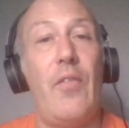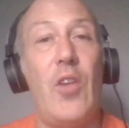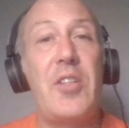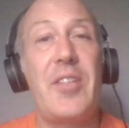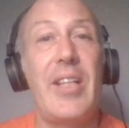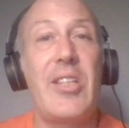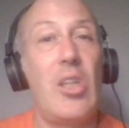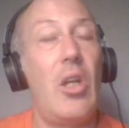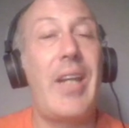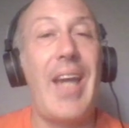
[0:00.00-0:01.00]
First, let's
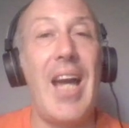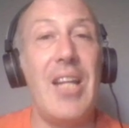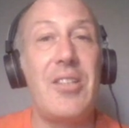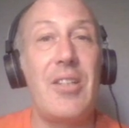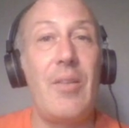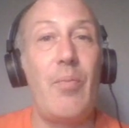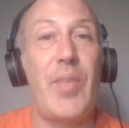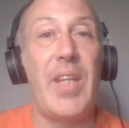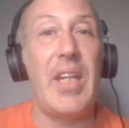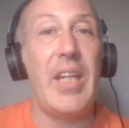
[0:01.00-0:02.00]
look at
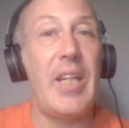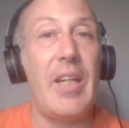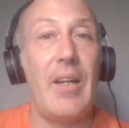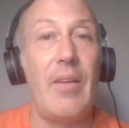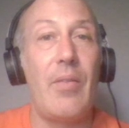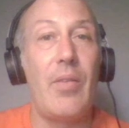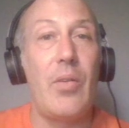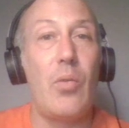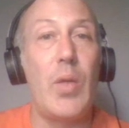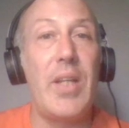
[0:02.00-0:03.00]
the
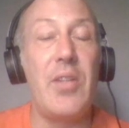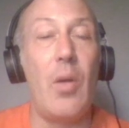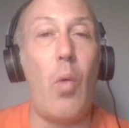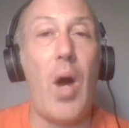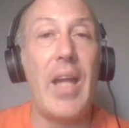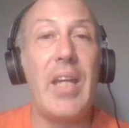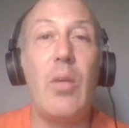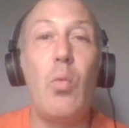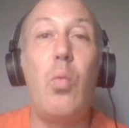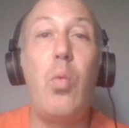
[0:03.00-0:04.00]
reason why
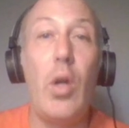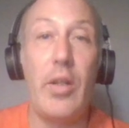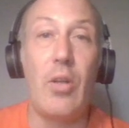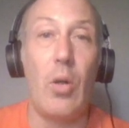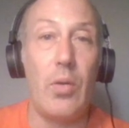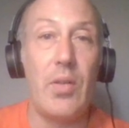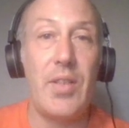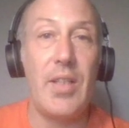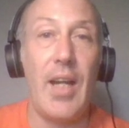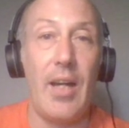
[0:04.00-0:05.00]
he would go to
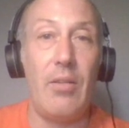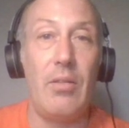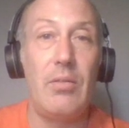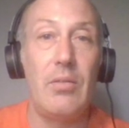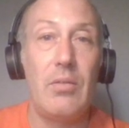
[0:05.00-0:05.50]
Seattle.